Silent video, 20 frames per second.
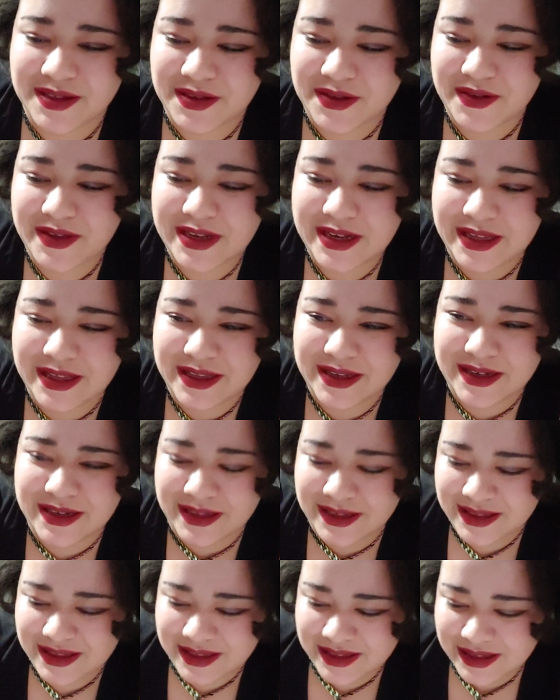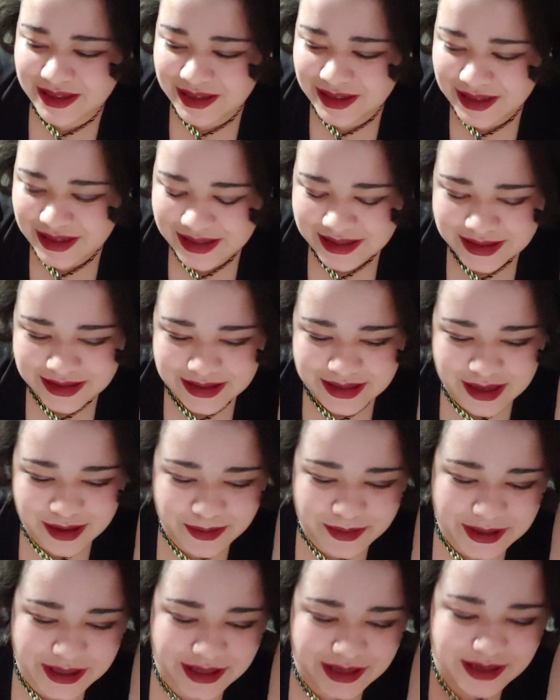Quit it.
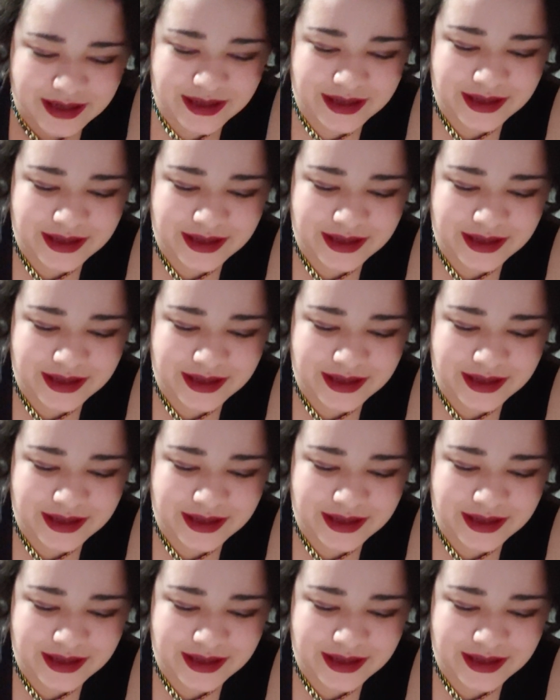Stop it.